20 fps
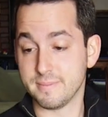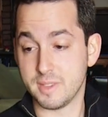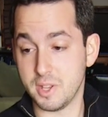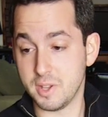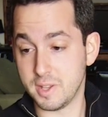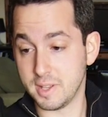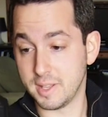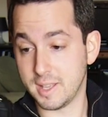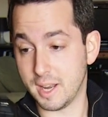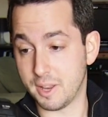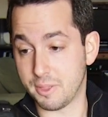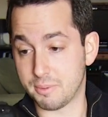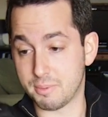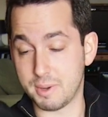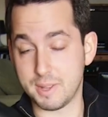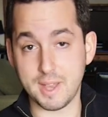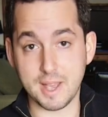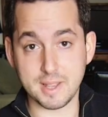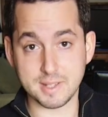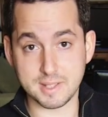you can get a
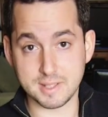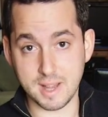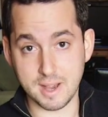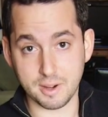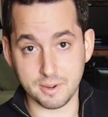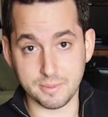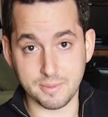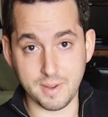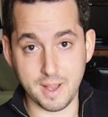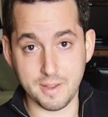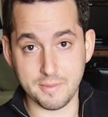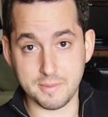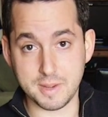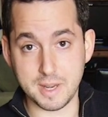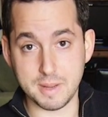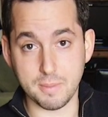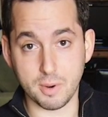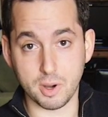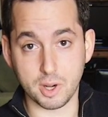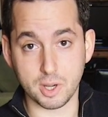$3,000
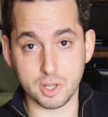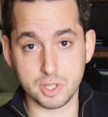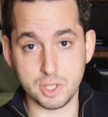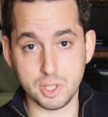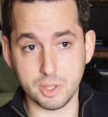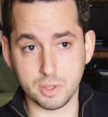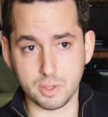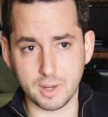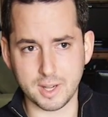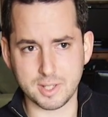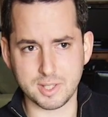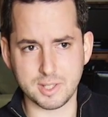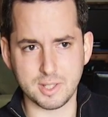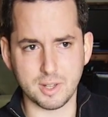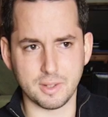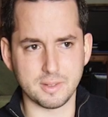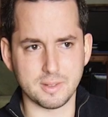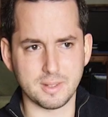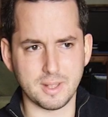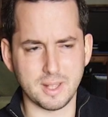5D Mark II, or actually
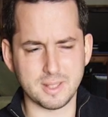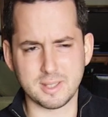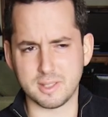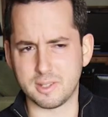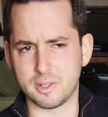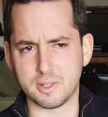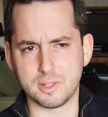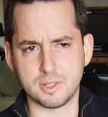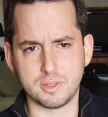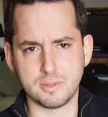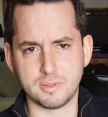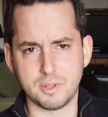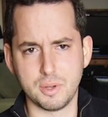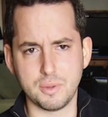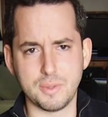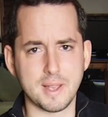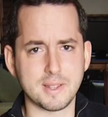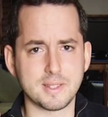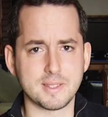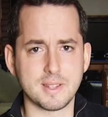no, that's under
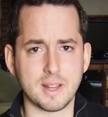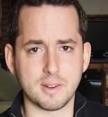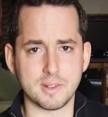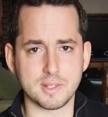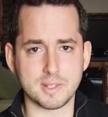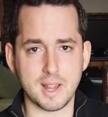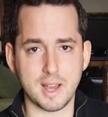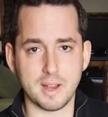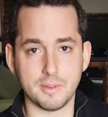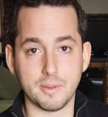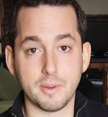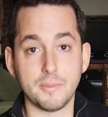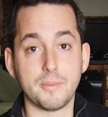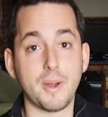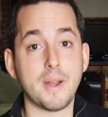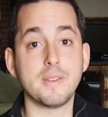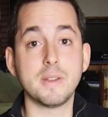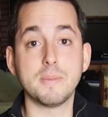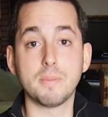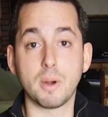$2,000 now.
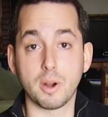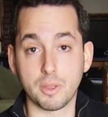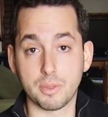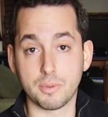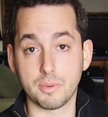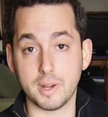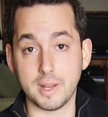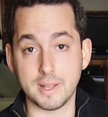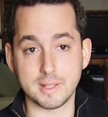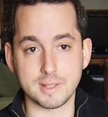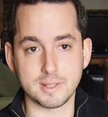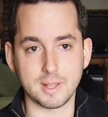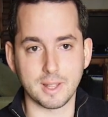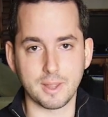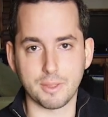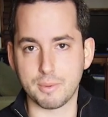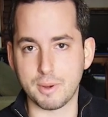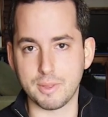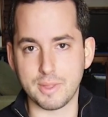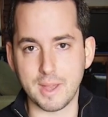5D Mark III is
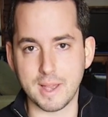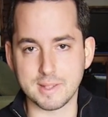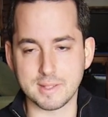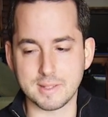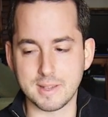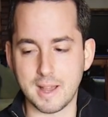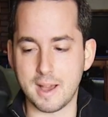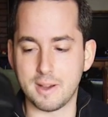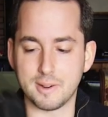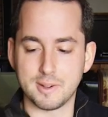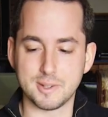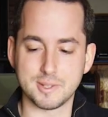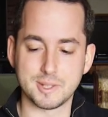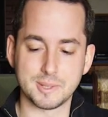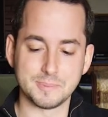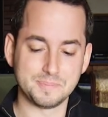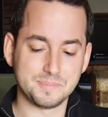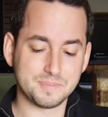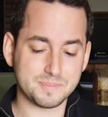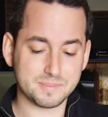like $3,000.
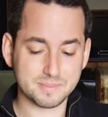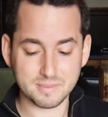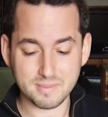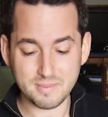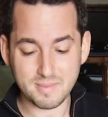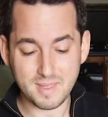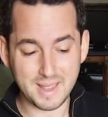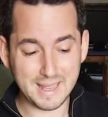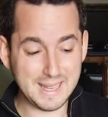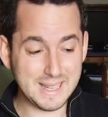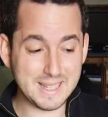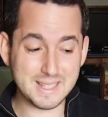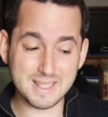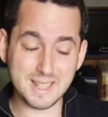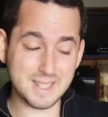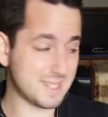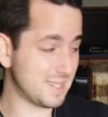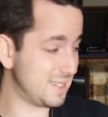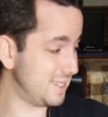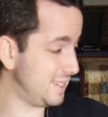It
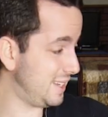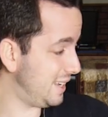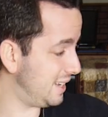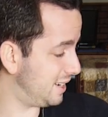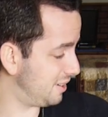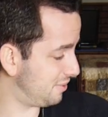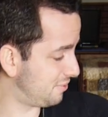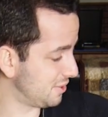doesn't need a